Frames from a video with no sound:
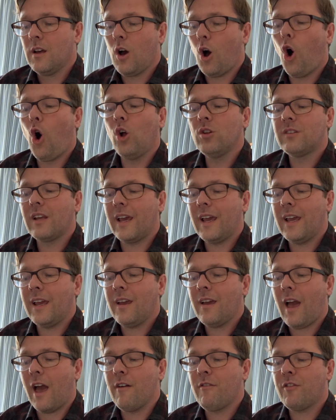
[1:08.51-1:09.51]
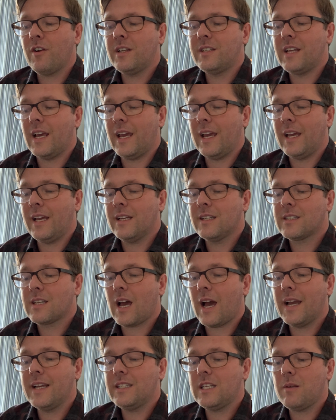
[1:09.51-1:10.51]
All day, every day,
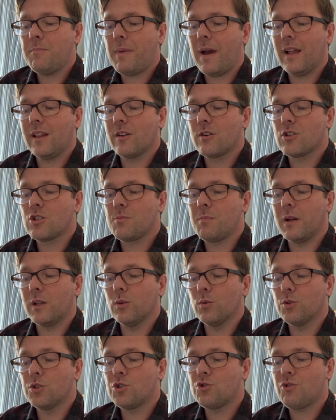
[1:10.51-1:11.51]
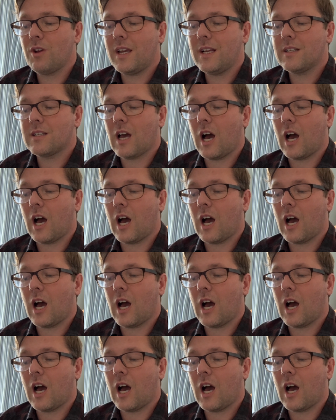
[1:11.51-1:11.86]
tidy pillars billow straight